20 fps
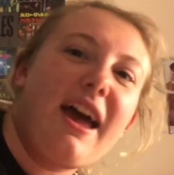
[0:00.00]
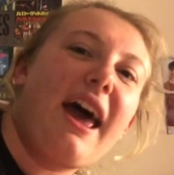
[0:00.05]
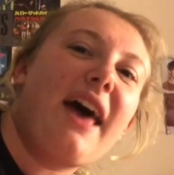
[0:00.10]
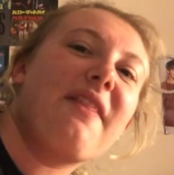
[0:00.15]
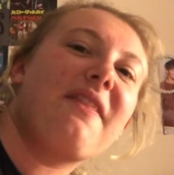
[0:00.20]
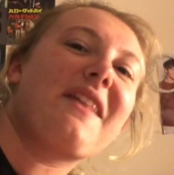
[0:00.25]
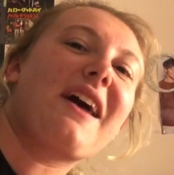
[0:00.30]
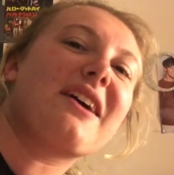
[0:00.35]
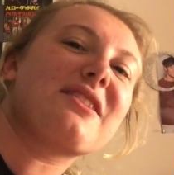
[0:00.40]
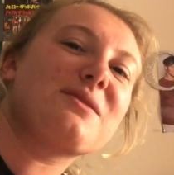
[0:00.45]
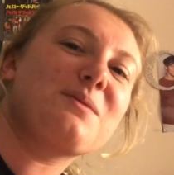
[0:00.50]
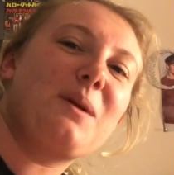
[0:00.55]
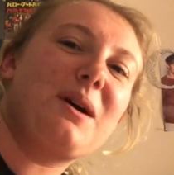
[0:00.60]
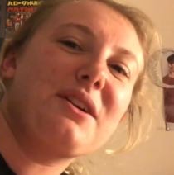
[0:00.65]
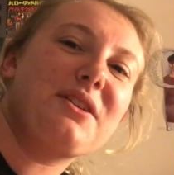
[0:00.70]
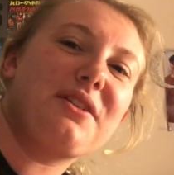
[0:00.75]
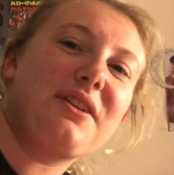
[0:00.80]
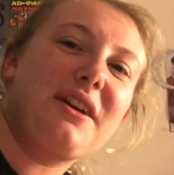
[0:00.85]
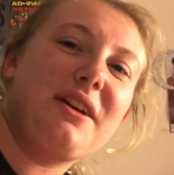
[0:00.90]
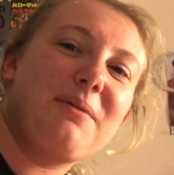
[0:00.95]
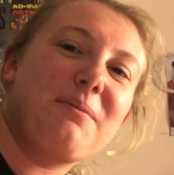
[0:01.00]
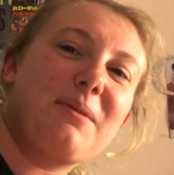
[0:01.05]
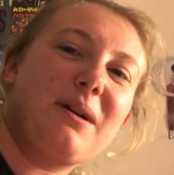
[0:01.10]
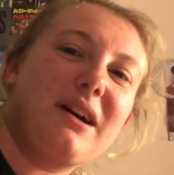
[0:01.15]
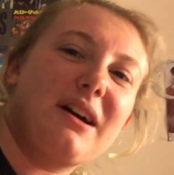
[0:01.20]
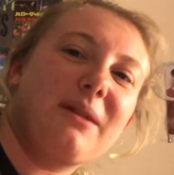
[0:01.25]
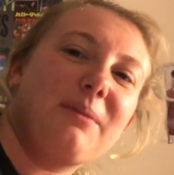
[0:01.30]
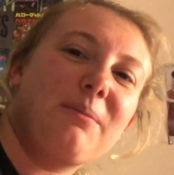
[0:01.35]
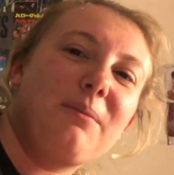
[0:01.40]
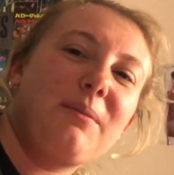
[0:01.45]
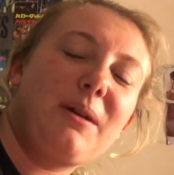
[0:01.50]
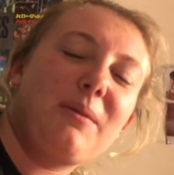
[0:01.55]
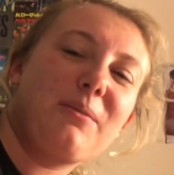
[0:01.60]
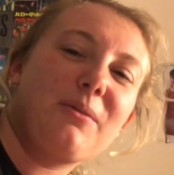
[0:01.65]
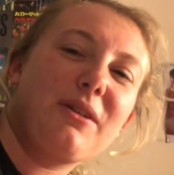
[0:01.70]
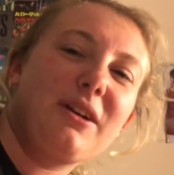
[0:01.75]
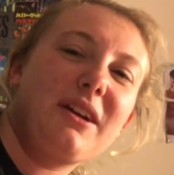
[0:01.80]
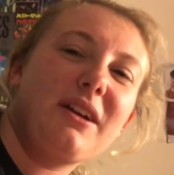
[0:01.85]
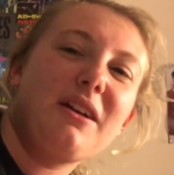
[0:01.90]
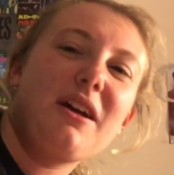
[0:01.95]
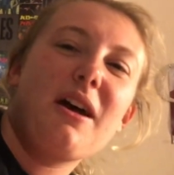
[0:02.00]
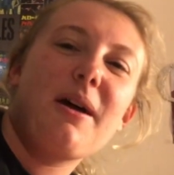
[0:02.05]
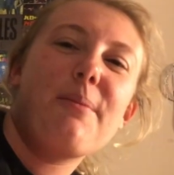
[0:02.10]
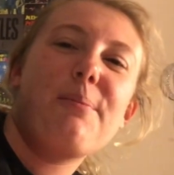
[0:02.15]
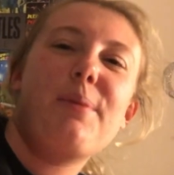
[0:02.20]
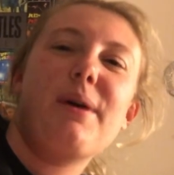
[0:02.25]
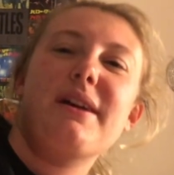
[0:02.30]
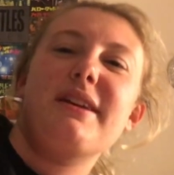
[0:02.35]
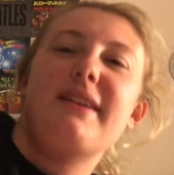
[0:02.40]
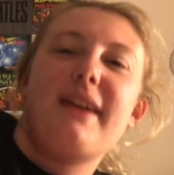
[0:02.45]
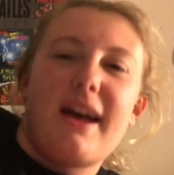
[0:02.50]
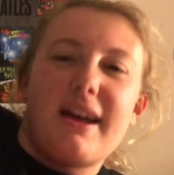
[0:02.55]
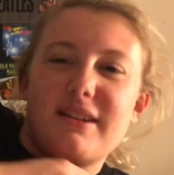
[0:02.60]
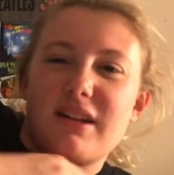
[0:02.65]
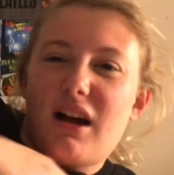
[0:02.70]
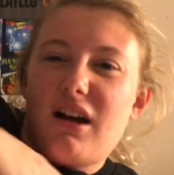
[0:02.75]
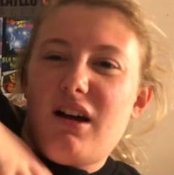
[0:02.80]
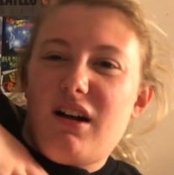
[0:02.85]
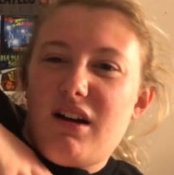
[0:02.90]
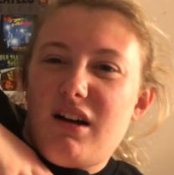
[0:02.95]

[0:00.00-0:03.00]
And that's why you're in my memory, but yet